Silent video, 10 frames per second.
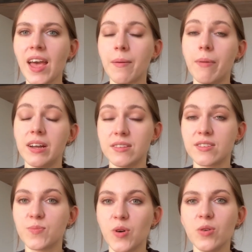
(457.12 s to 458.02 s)
But
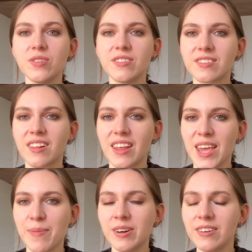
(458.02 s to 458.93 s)
small
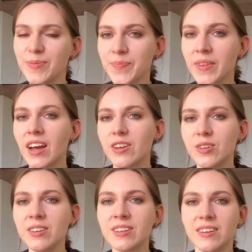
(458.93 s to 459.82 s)
disclaimer, you
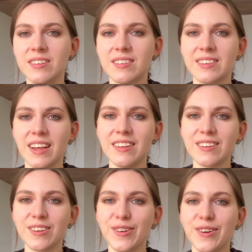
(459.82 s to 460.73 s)
need to
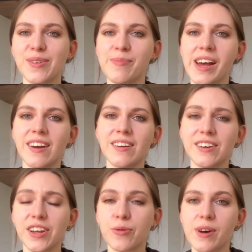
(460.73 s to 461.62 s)
understand
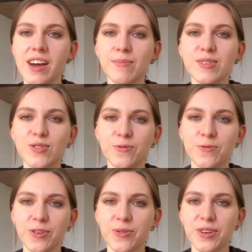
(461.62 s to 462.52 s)
requirements of
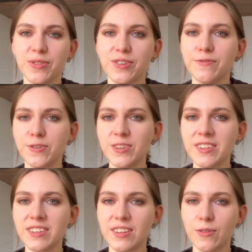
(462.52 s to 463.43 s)
your
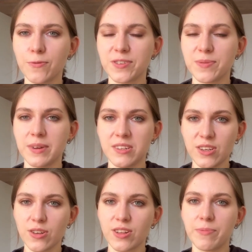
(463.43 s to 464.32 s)
university and of the
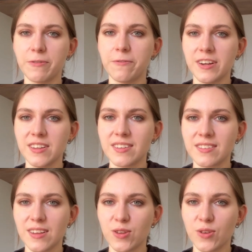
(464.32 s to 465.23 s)
particular professor
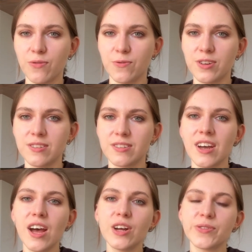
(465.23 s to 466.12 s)
that you want
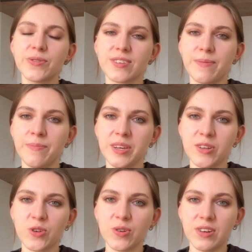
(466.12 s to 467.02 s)
to
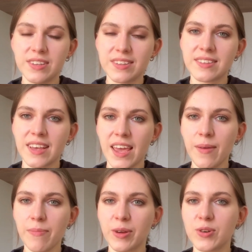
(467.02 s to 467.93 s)
submit your
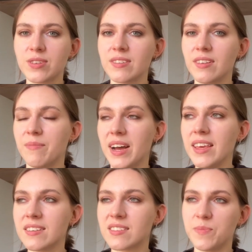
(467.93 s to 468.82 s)
essay, because in my
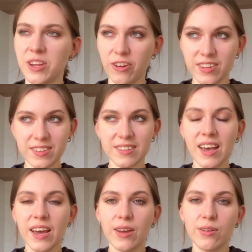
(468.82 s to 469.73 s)
experience,
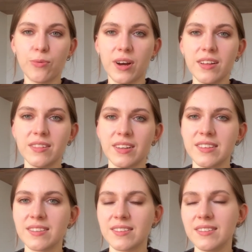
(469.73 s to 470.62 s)
in one
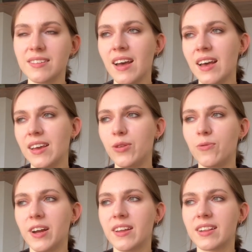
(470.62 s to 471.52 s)
lesson, in
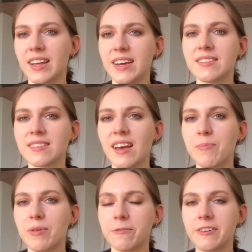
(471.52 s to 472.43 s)
one class,
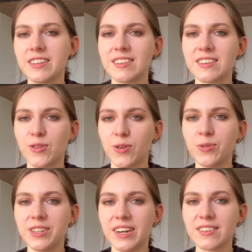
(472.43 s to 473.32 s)
professor
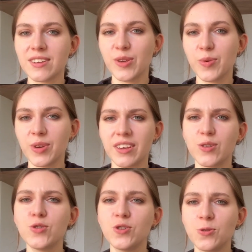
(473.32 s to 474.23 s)
told us
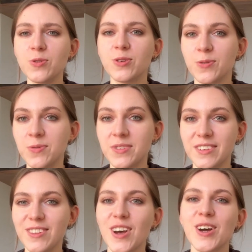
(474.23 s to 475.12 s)
you should use
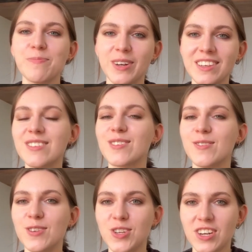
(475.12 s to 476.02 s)
it. Please
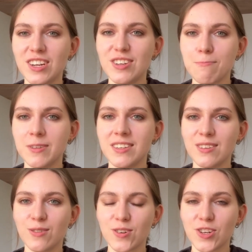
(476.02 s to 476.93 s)
use
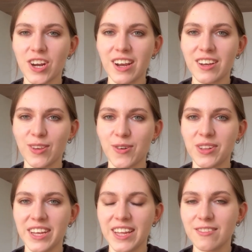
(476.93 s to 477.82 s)
ChatGPT to check your
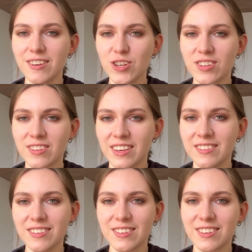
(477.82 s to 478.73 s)
language
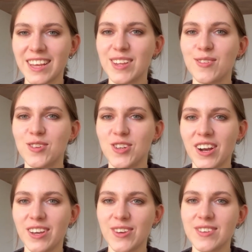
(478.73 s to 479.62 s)
skills, to
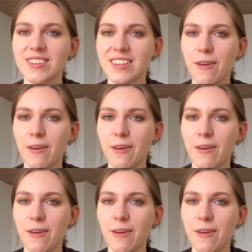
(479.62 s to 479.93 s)
check your essay